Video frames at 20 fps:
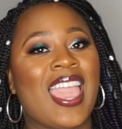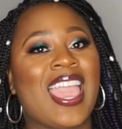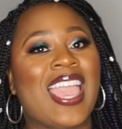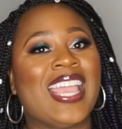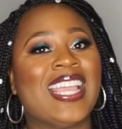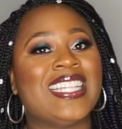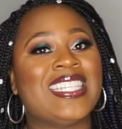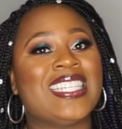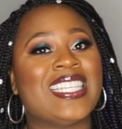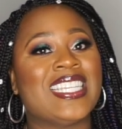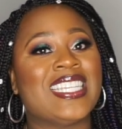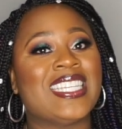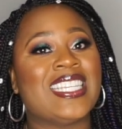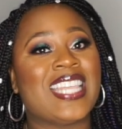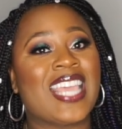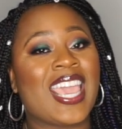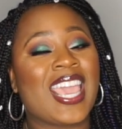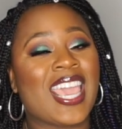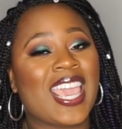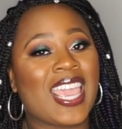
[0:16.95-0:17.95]
And
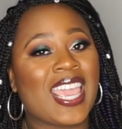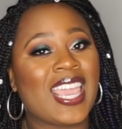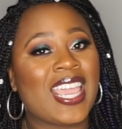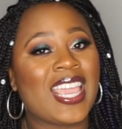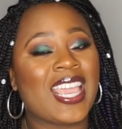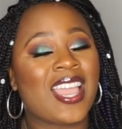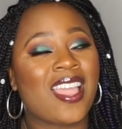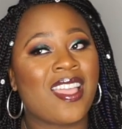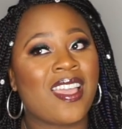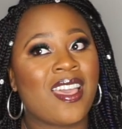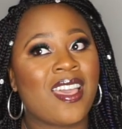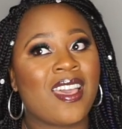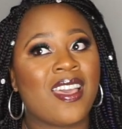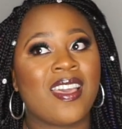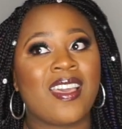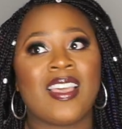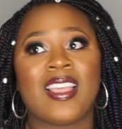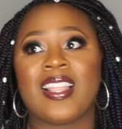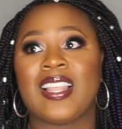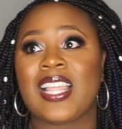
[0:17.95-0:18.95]
today,
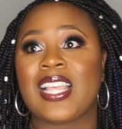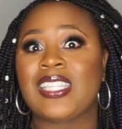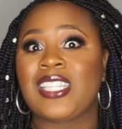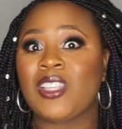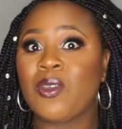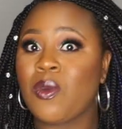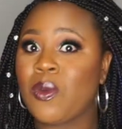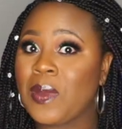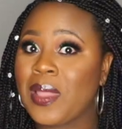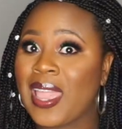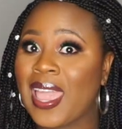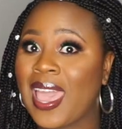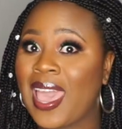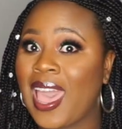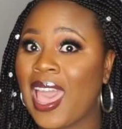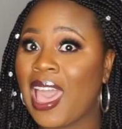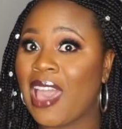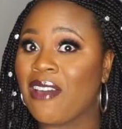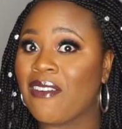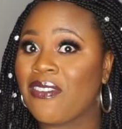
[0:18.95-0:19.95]
let's see what we
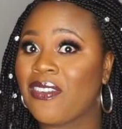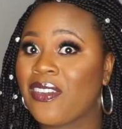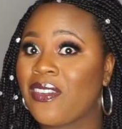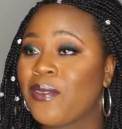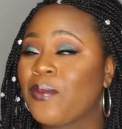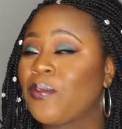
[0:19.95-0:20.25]
have.